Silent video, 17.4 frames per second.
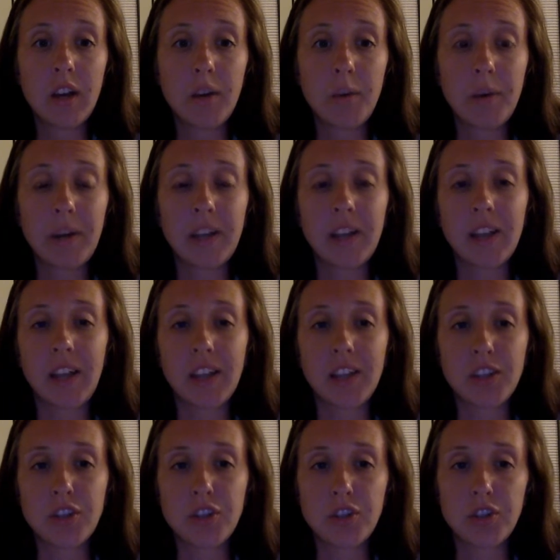we can let
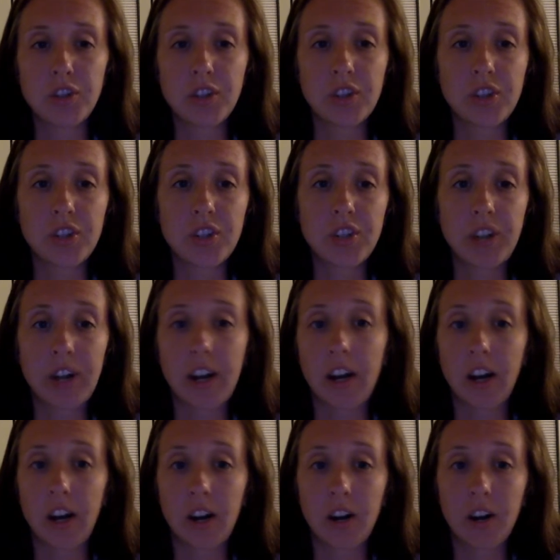the students
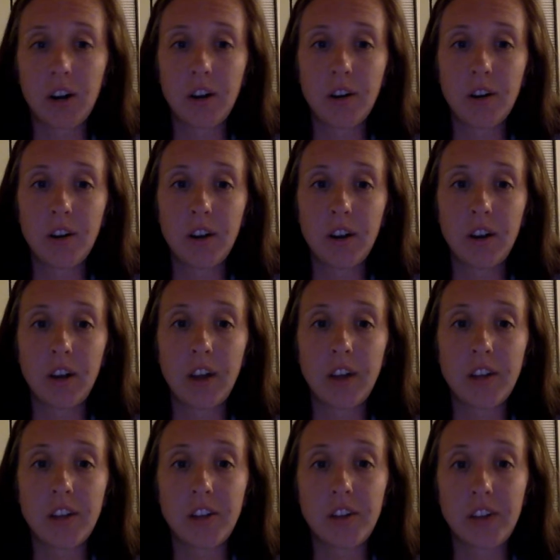share
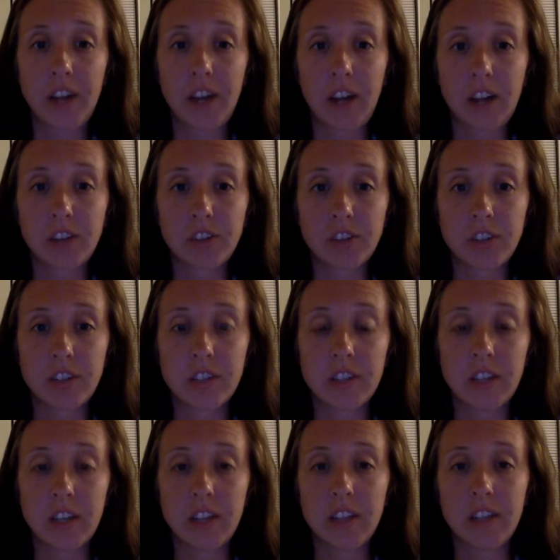another
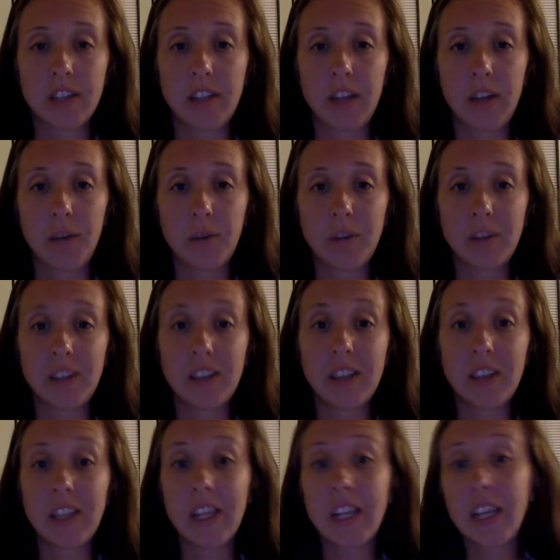characteristic that they would
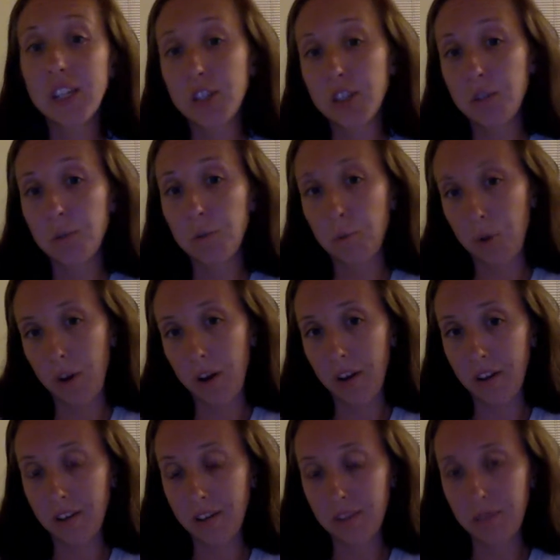least
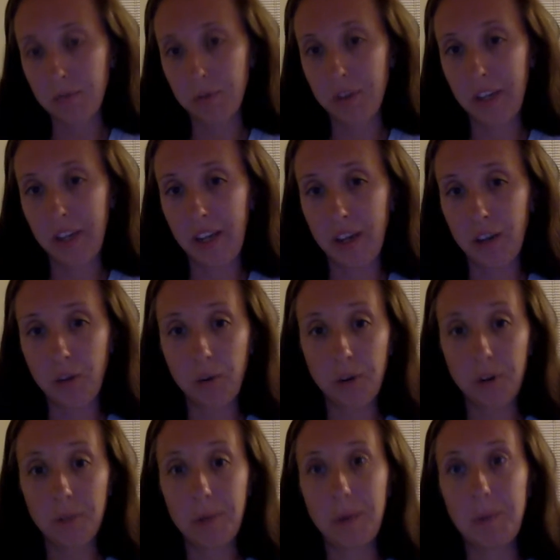want when they get
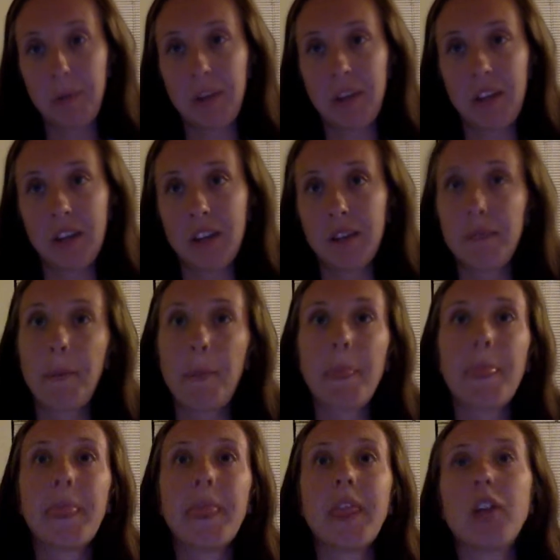older. Maybe
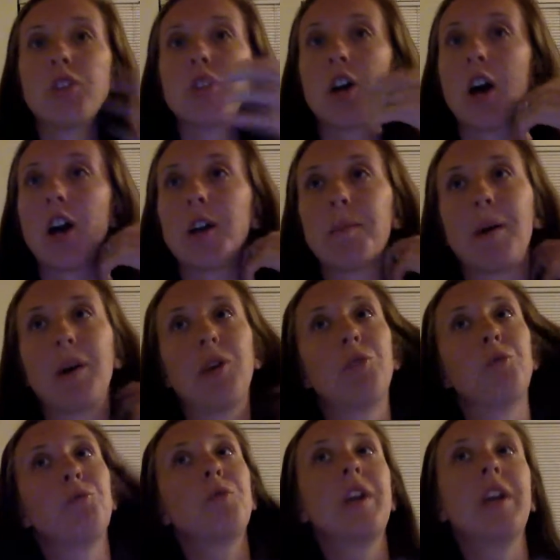they'll talk
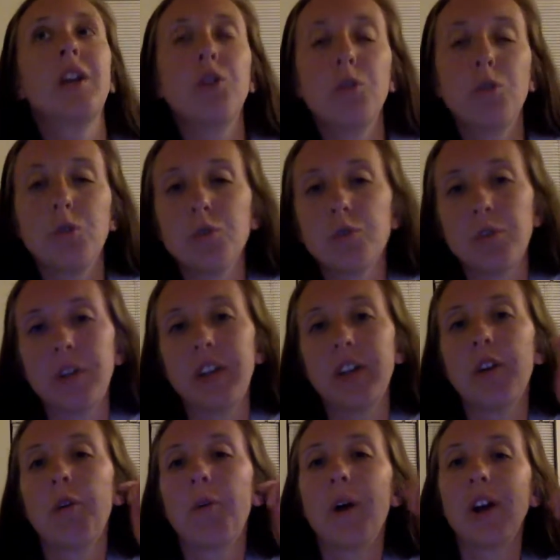about wrinkles, or they
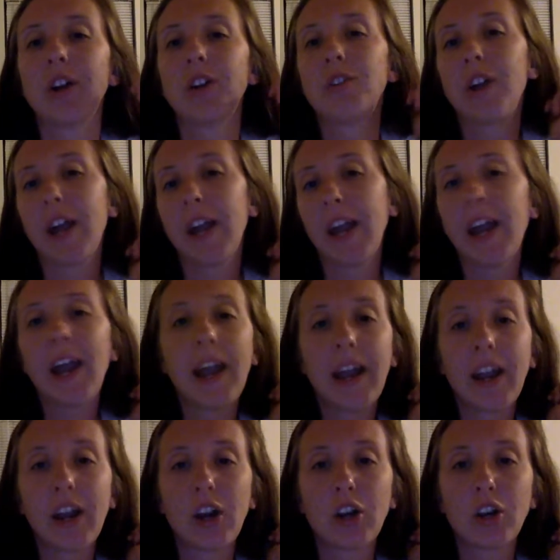don't want gray
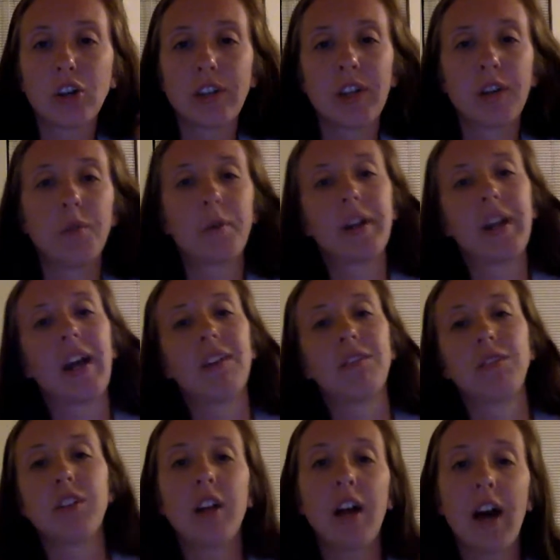hair, or they don't want to
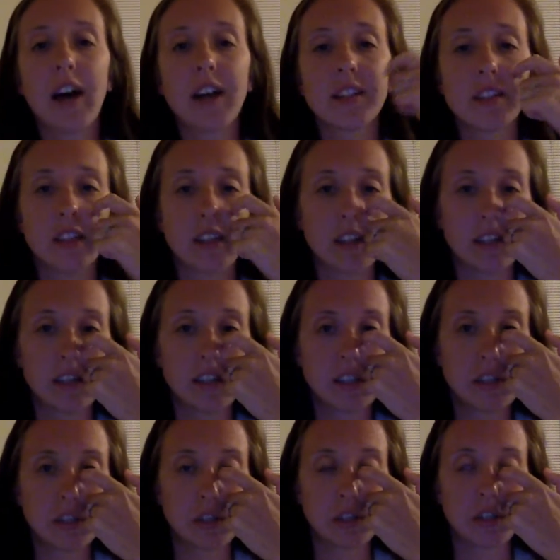have
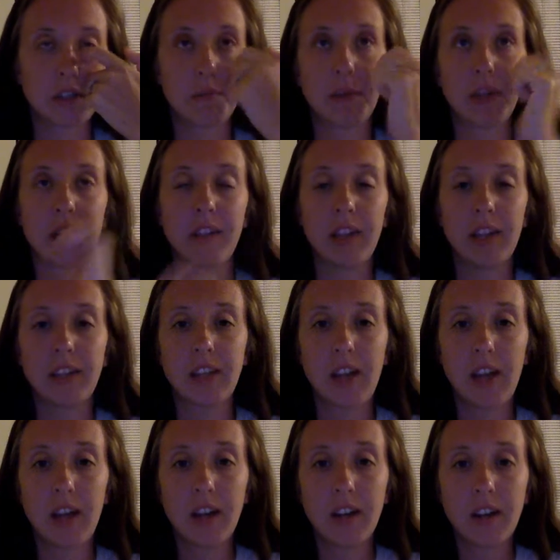glasses, or something like
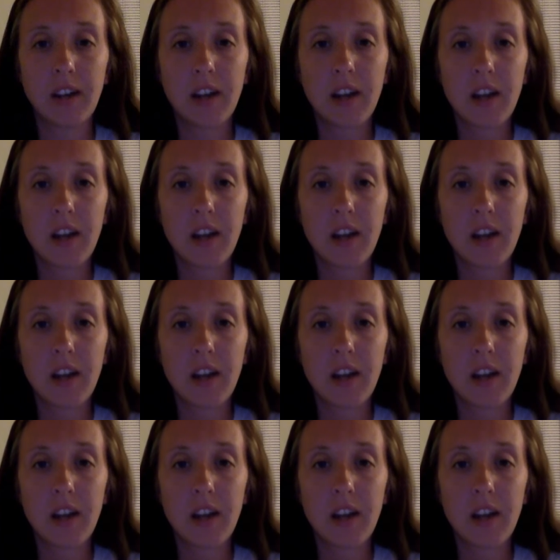that.